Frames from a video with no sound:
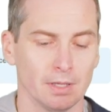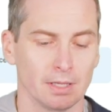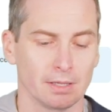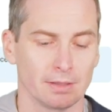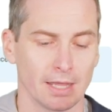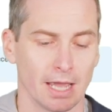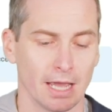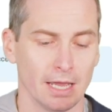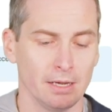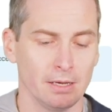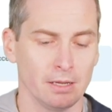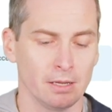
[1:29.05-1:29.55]

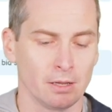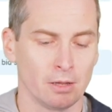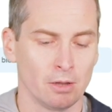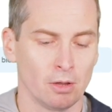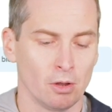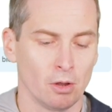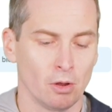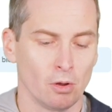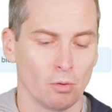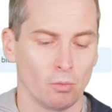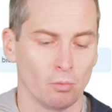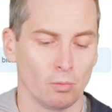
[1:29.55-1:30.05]
Then
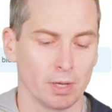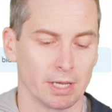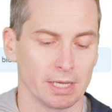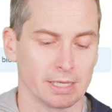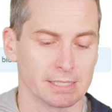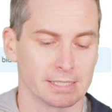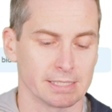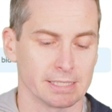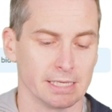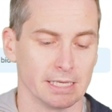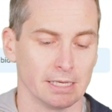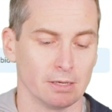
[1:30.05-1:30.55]
we can
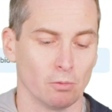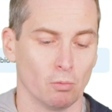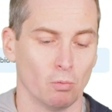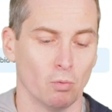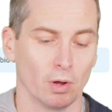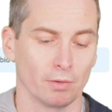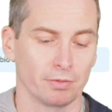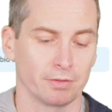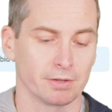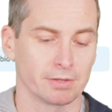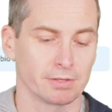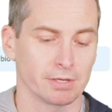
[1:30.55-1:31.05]
see
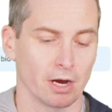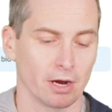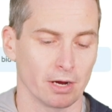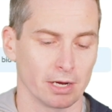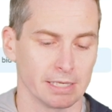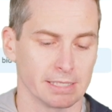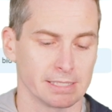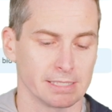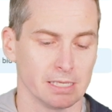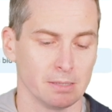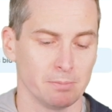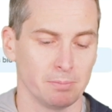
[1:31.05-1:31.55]
what the Target
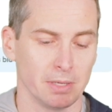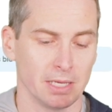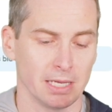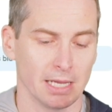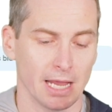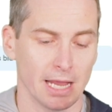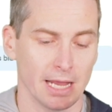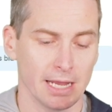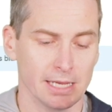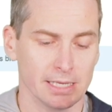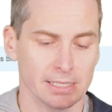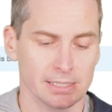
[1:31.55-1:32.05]

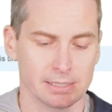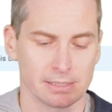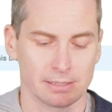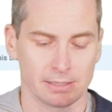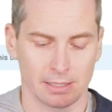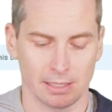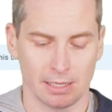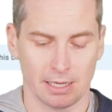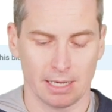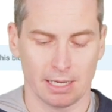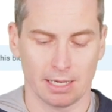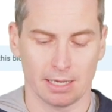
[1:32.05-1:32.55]
CPA is,
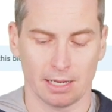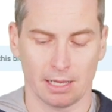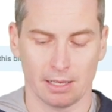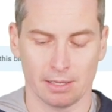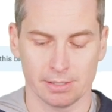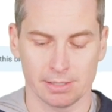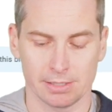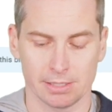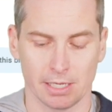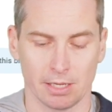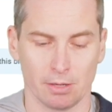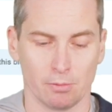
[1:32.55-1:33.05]
and I'll
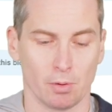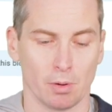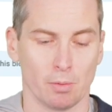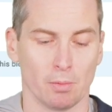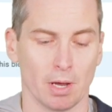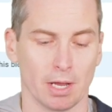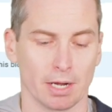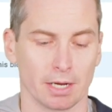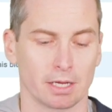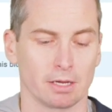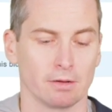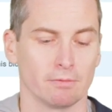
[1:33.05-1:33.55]
say we
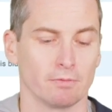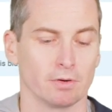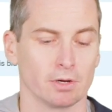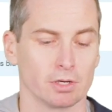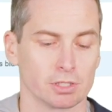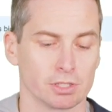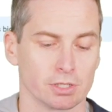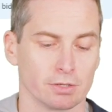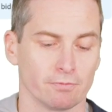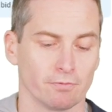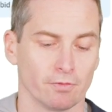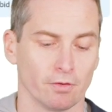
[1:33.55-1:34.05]
want a
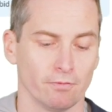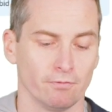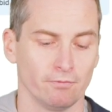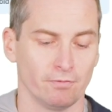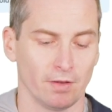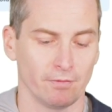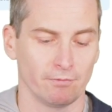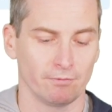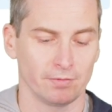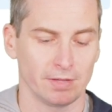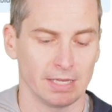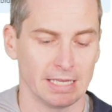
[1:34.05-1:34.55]
conversion for
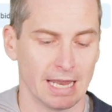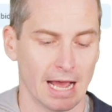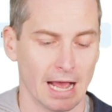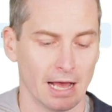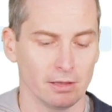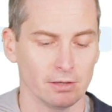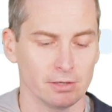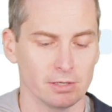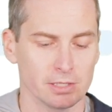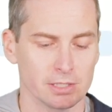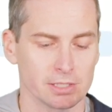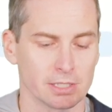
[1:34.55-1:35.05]

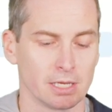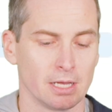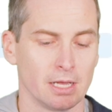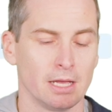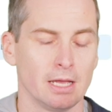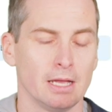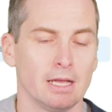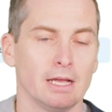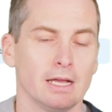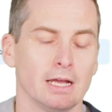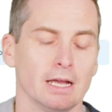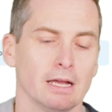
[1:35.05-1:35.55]
$50.
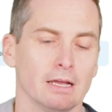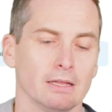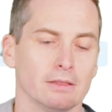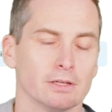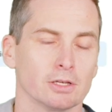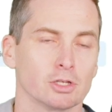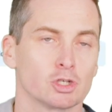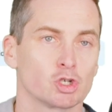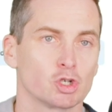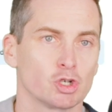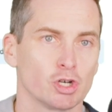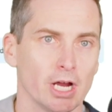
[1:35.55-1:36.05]
And the
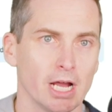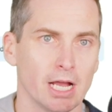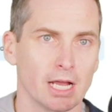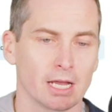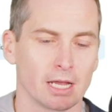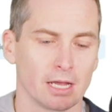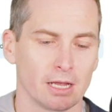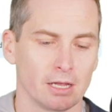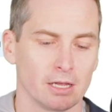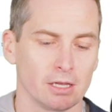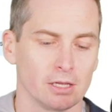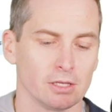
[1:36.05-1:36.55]

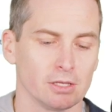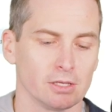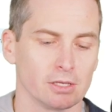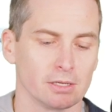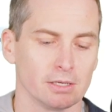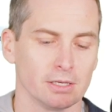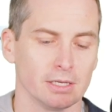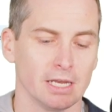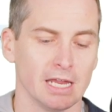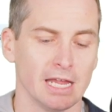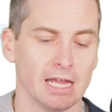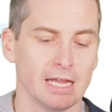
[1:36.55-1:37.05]
trick, you
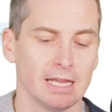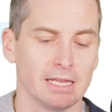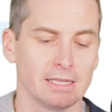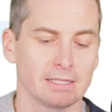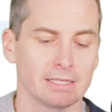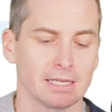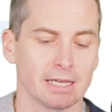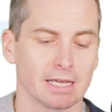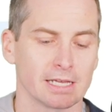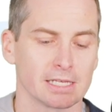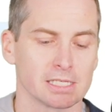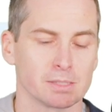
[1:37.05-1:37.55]
need
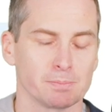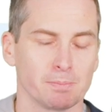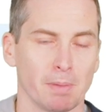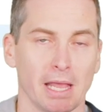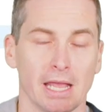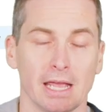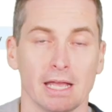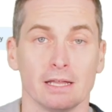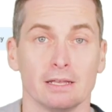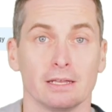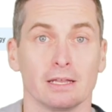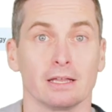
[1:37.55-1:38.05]
to
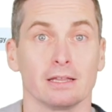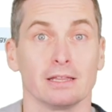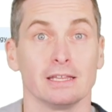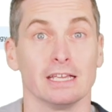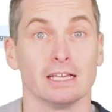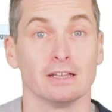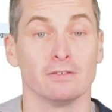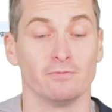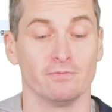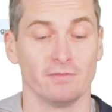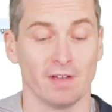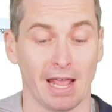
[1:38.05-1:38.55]
expand the
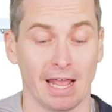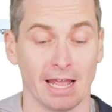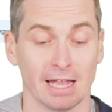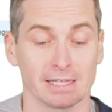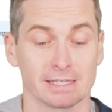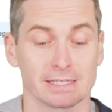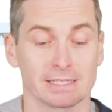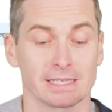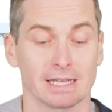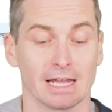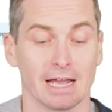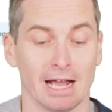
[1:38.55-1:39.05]

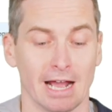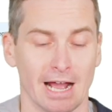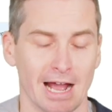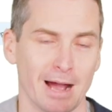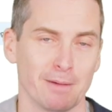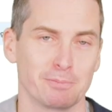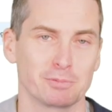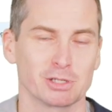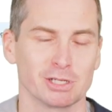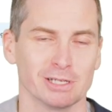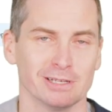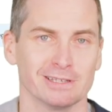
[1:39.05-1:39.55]
advanced
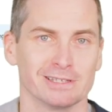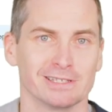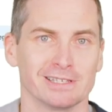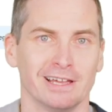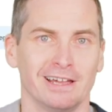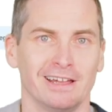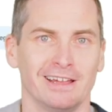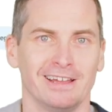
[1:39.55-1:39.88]
options.